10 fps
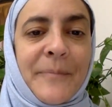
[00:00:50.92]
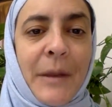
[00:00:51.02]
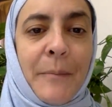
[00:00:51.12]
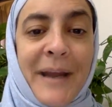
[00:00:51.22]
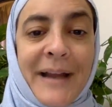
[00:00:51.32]

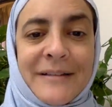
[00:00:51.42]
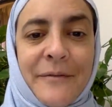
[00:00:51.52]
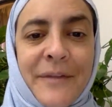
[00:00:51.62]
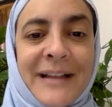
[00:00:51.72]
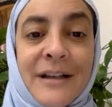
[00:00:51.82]
impact
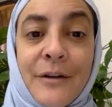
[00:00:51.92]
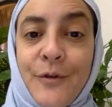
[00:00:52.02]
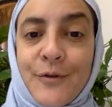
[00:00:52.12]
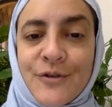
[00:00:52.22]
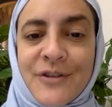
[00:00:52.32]
of that on
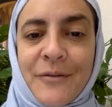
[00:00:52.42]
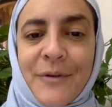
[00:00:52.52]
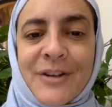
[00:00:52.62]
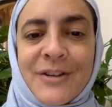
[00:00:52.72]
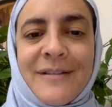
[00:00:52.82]
future
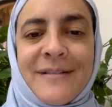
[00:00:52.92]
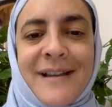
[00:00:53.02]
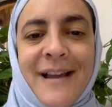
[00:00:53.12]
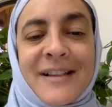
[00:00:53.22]
generations,